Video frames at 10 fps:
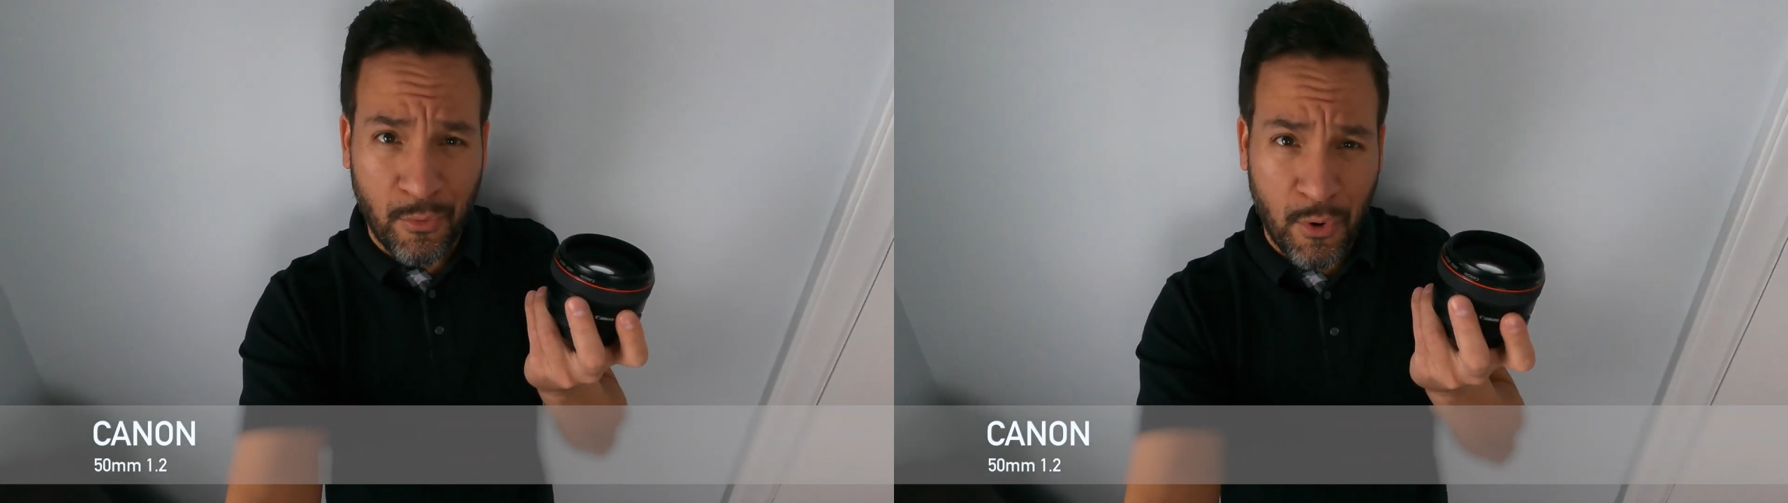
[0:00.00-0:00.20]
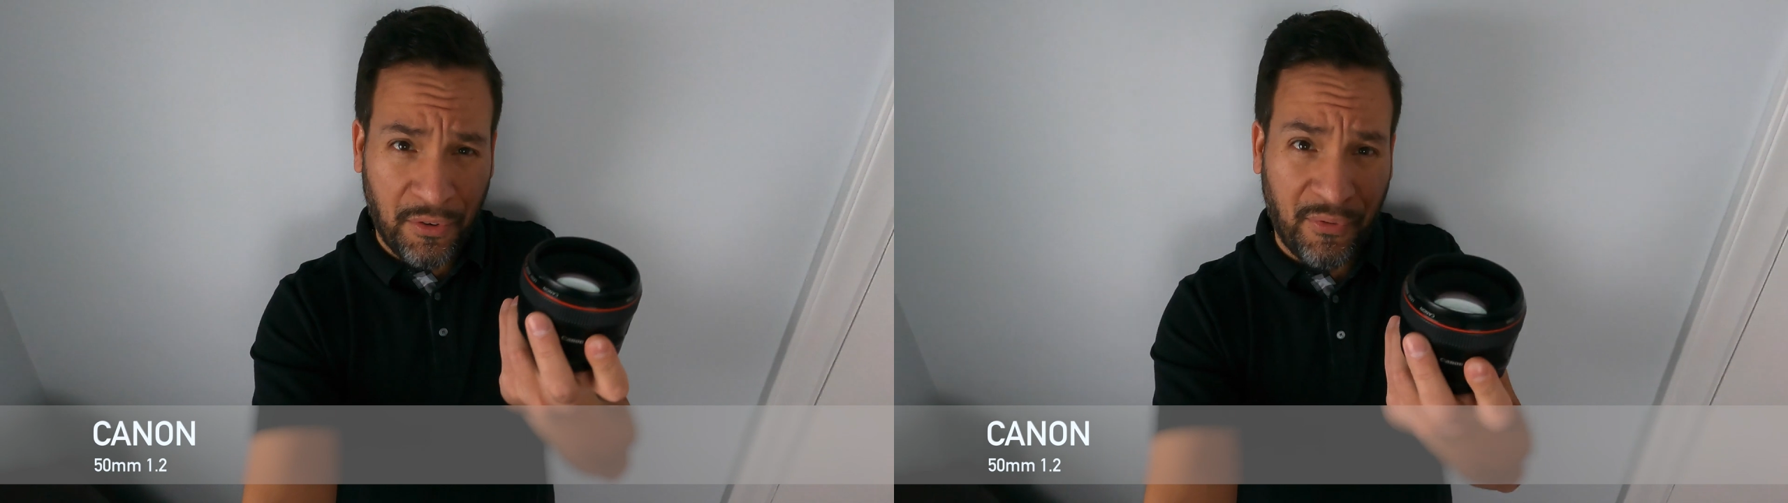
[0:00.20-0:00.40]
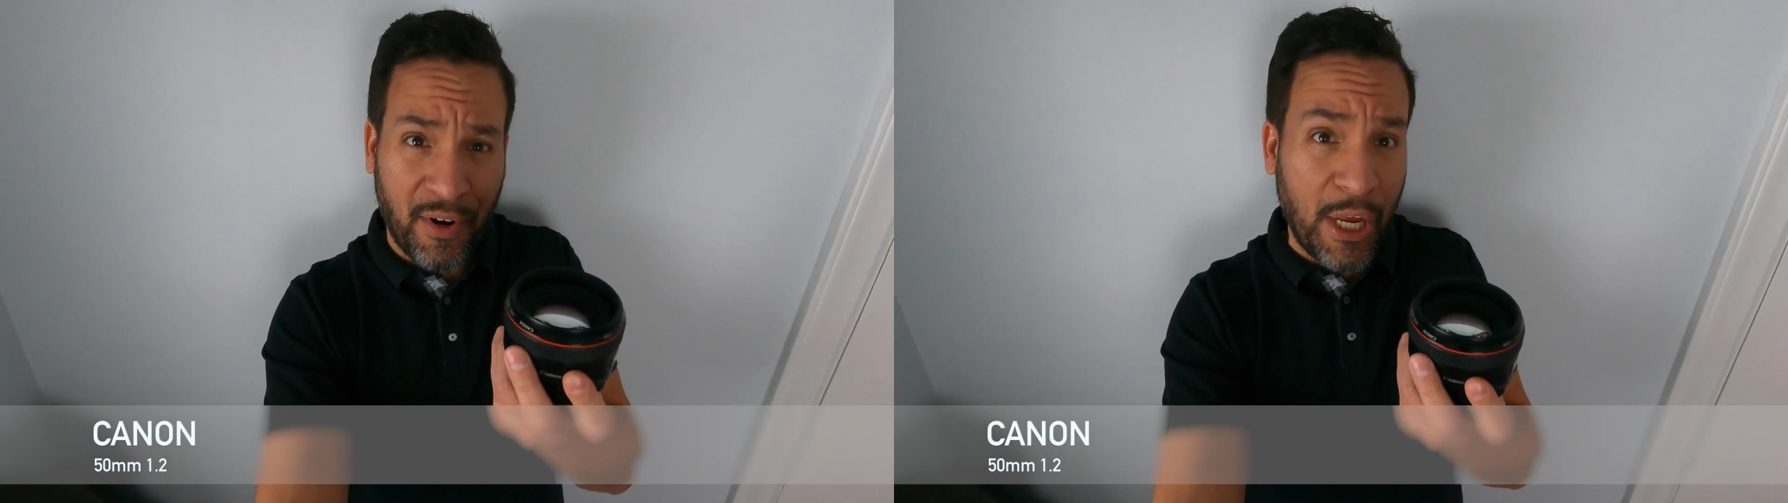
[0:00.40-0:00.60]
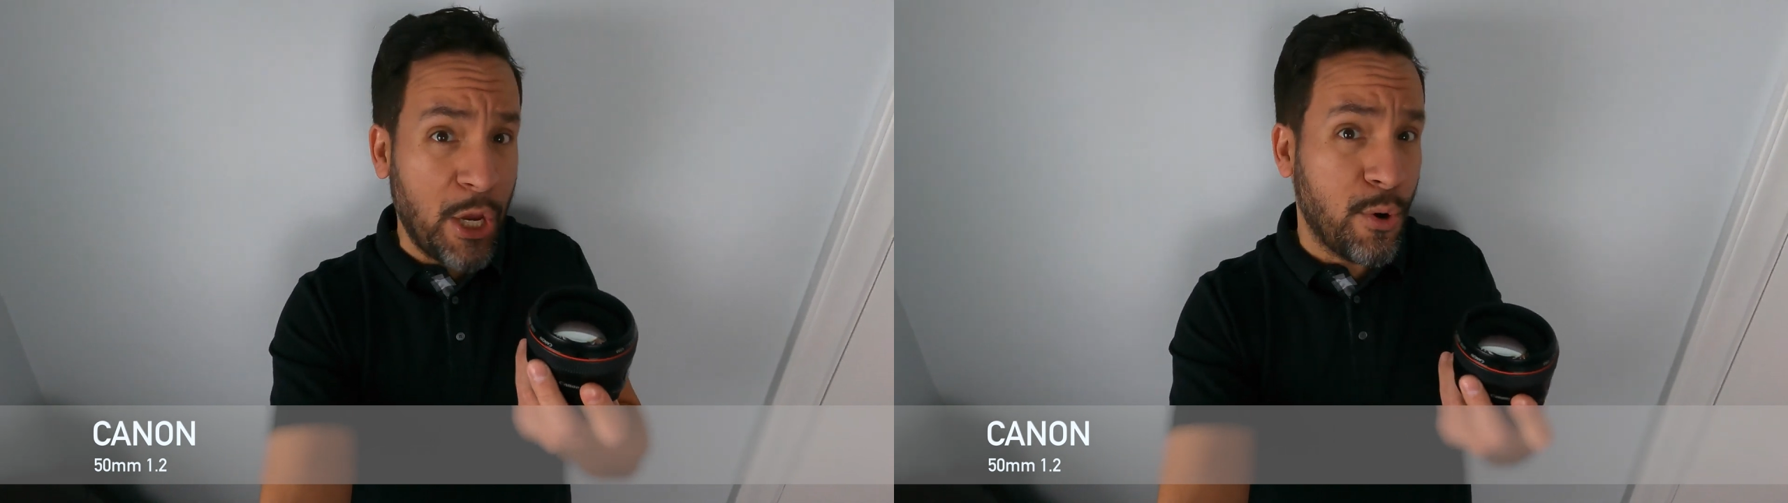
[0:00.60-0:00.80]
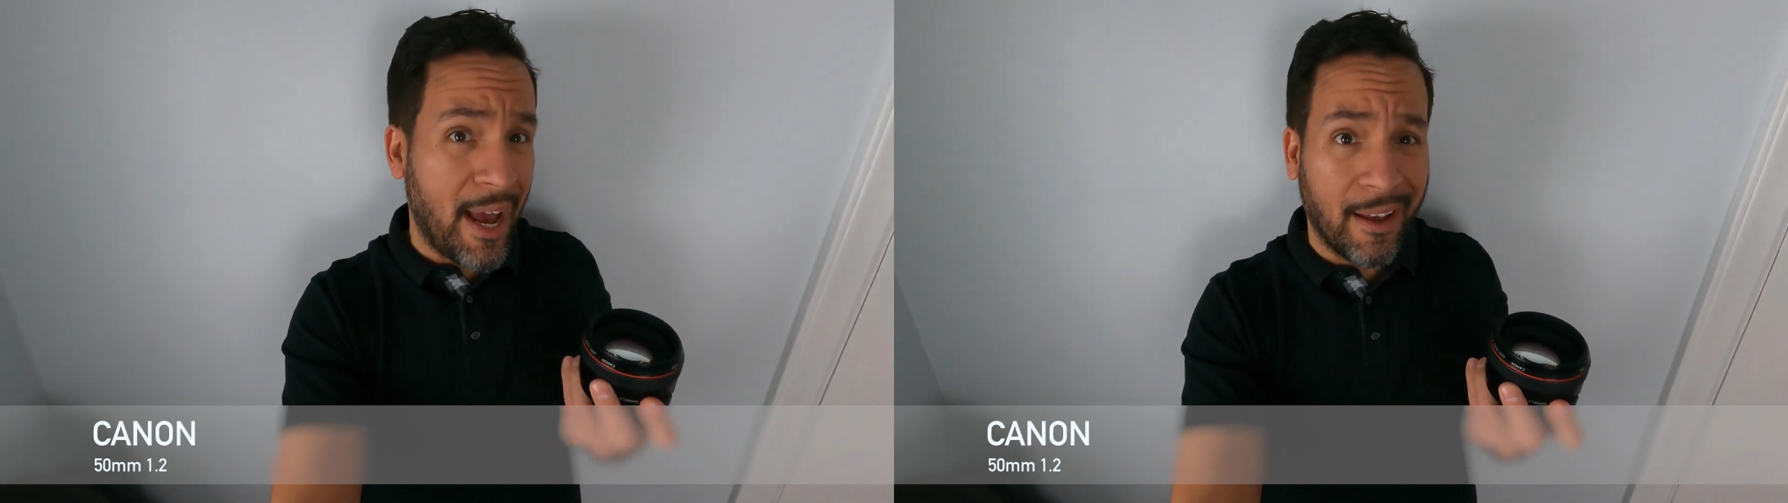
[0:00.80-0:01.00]
Well, it's funny
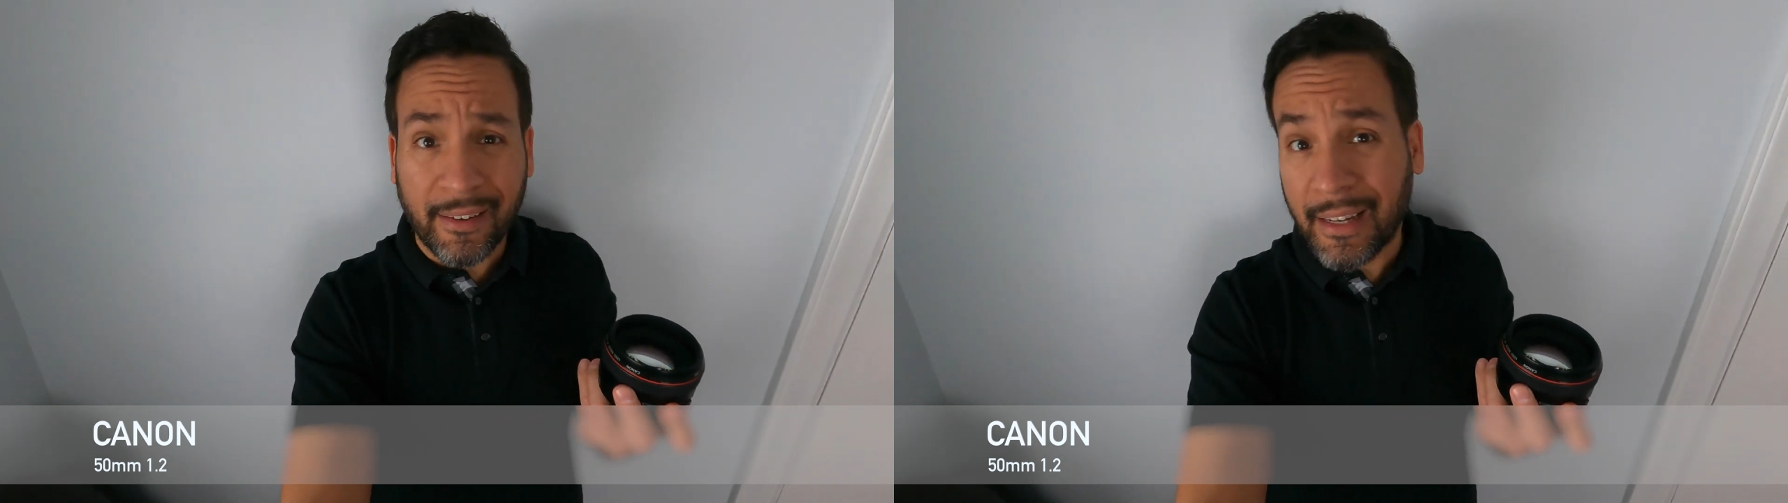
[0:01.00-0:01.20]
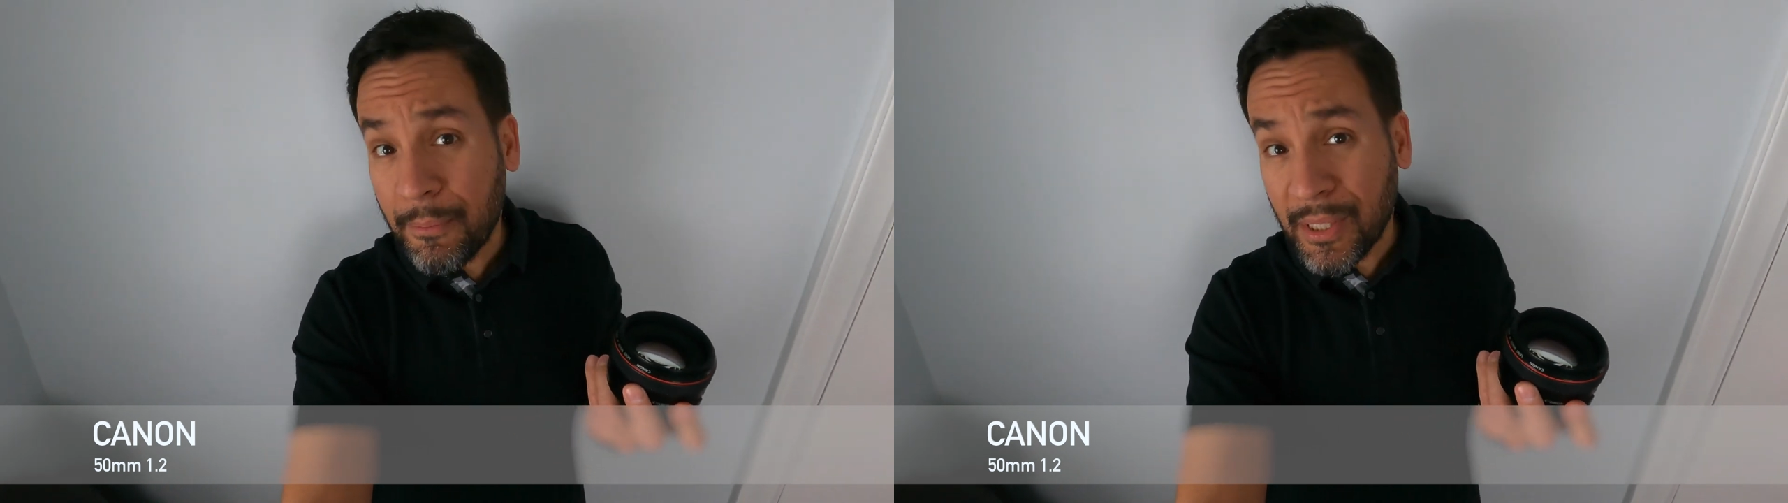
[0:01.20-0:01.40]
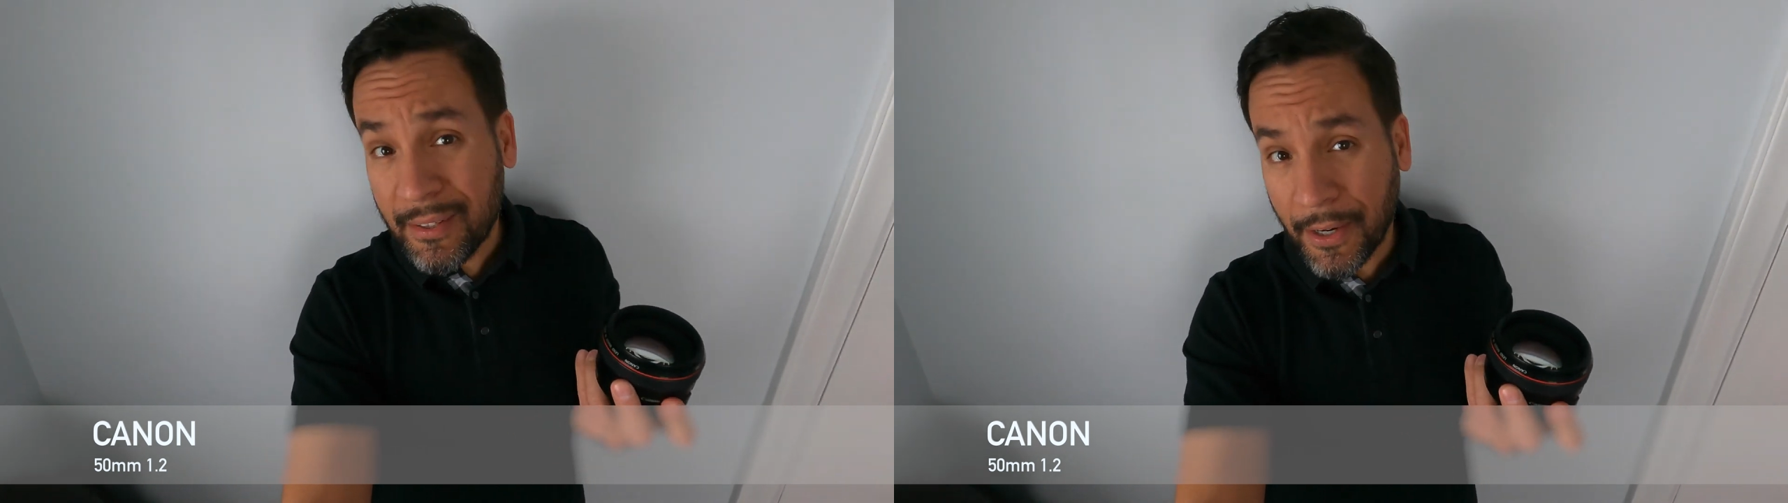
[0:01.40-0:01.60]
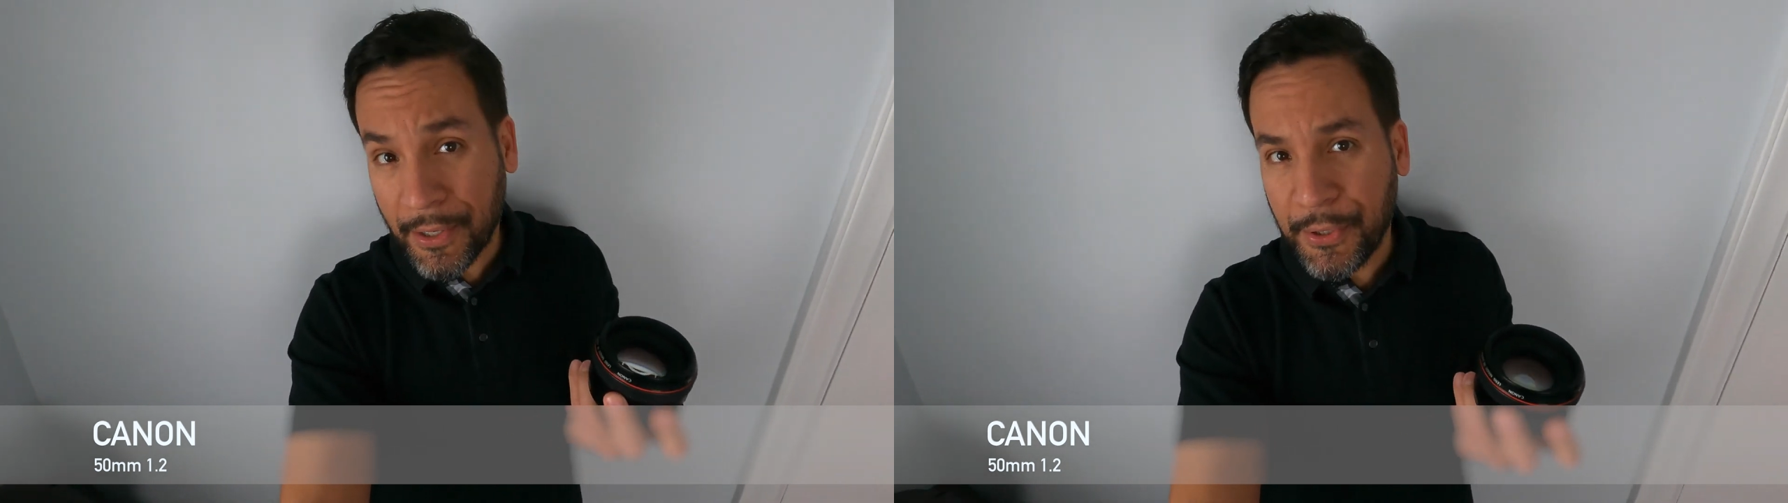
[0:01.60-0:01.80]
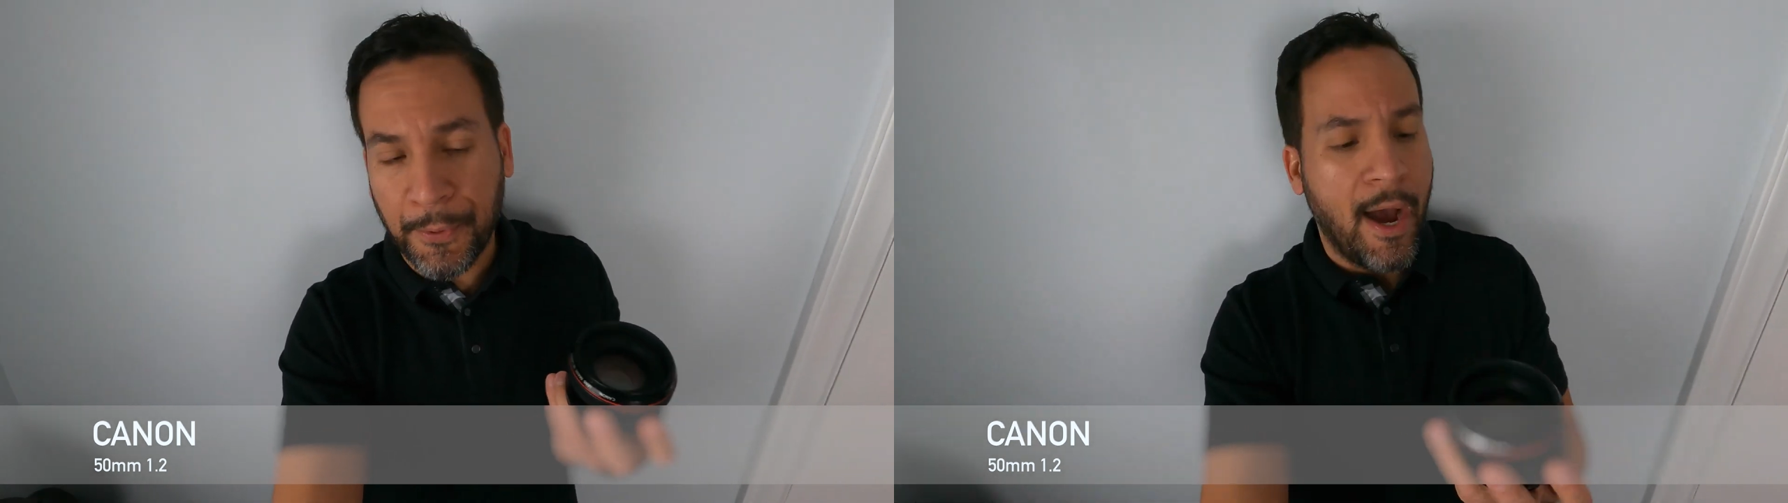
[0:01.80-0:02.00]
you'd ask. Let me tell you.